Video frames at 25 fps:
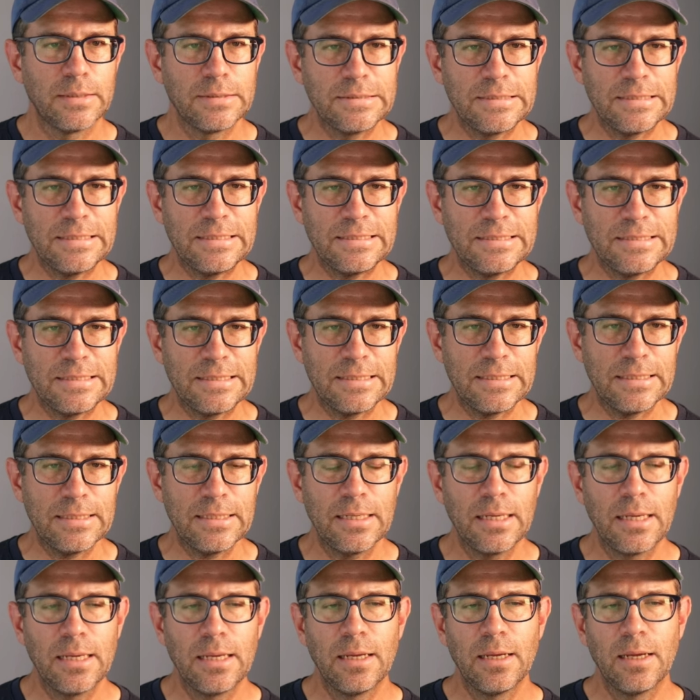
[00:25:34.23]

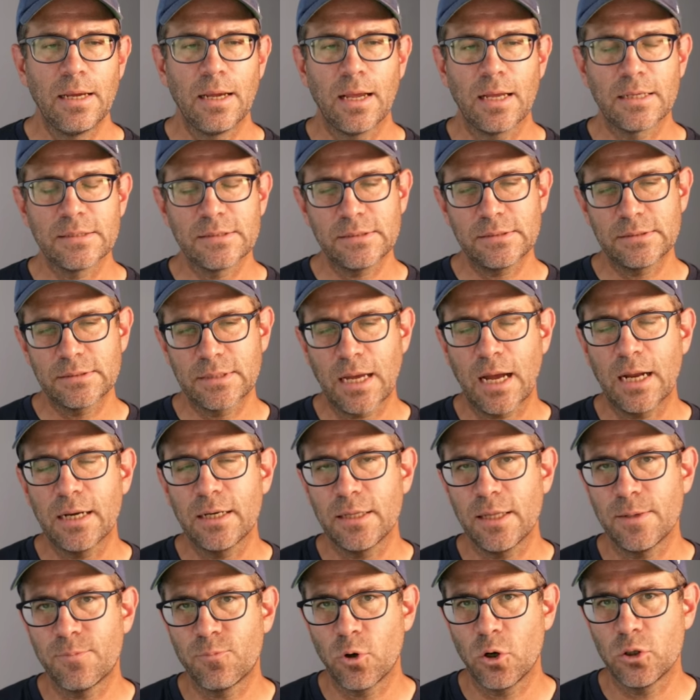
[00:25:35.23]
dt because this is kind
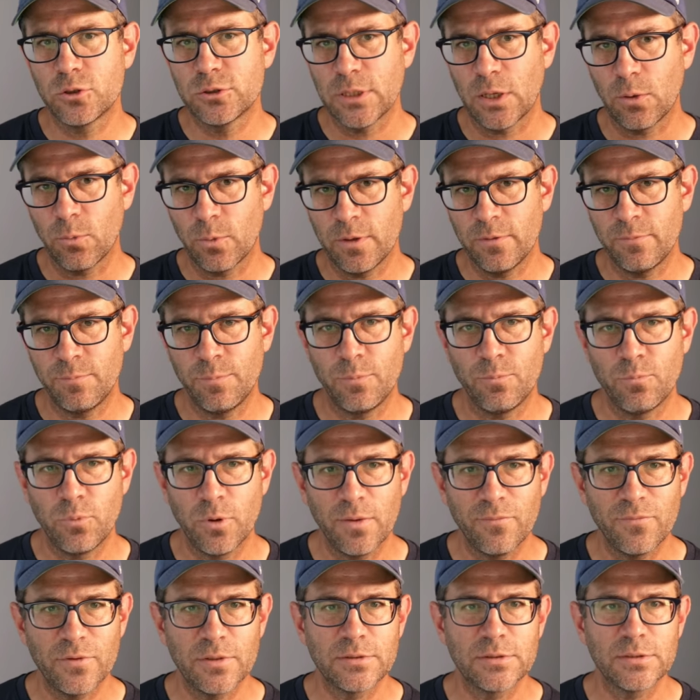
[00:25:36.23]
of the approach that we'd
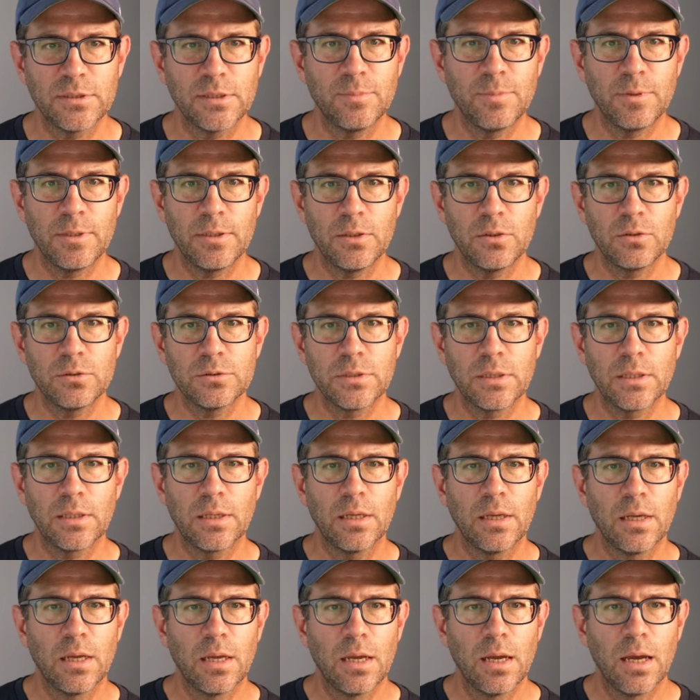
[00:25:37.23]
previously been
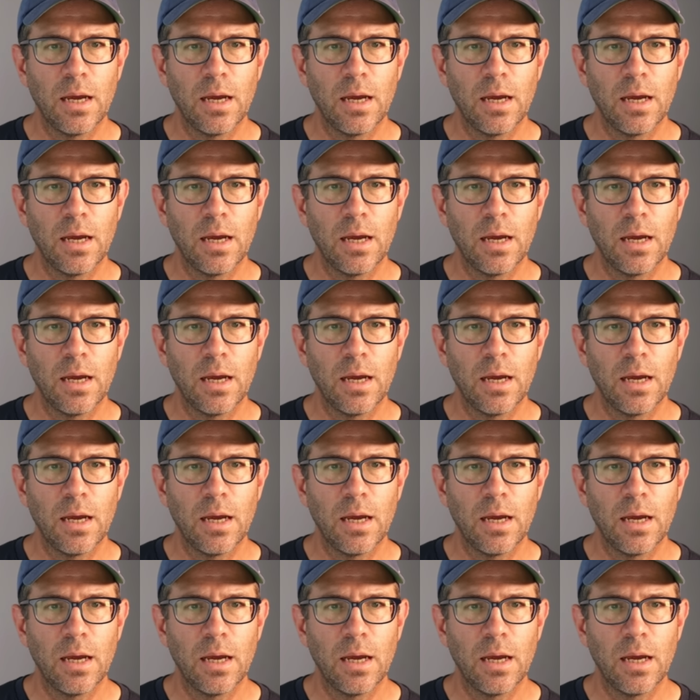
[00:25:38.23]
using.